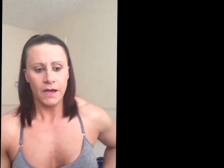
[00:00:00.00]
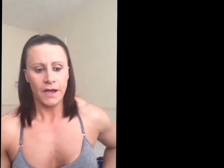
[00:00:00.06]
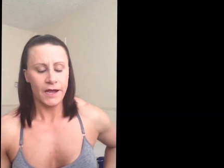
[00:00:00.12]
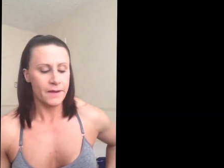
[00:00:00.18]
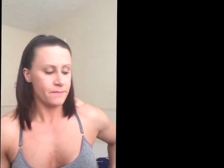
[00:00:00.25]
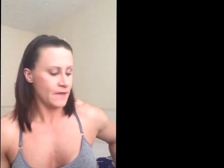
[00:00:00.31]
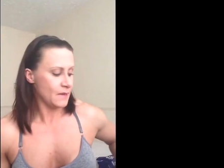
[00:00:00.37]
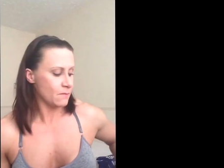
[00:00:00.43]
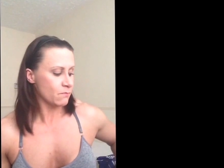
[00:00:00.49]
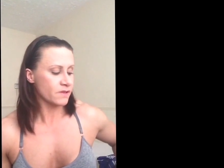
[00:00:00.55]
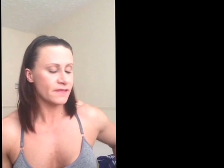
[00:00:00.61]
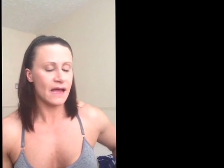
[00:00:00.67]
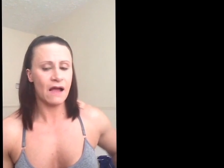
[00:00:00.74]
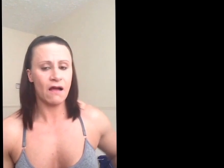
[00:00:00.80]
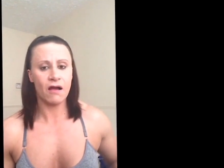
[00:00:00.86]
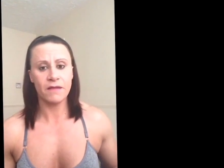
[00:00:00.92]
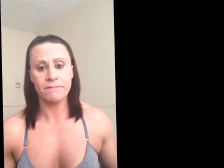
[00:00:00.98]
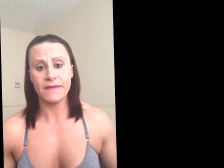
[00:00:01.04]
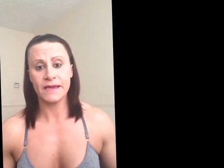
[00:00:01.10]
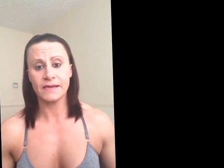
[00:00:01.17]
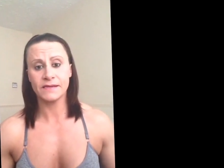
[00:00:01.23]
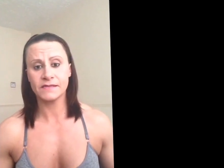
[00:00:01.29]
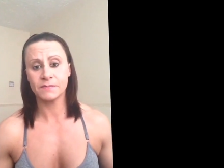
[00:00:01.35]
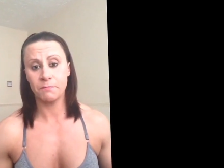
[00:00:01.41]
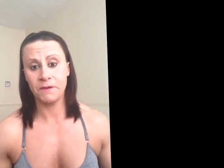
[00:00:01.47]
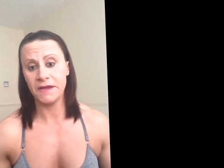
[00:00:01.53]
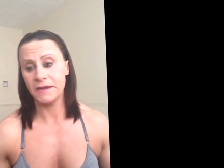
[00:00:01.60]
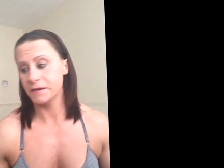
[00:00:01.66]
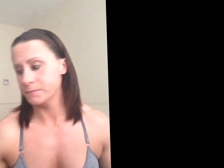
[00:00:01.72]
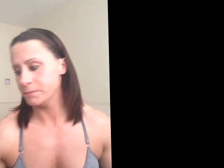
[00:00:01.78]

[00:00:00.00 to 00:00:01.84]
In with that, I mix peanut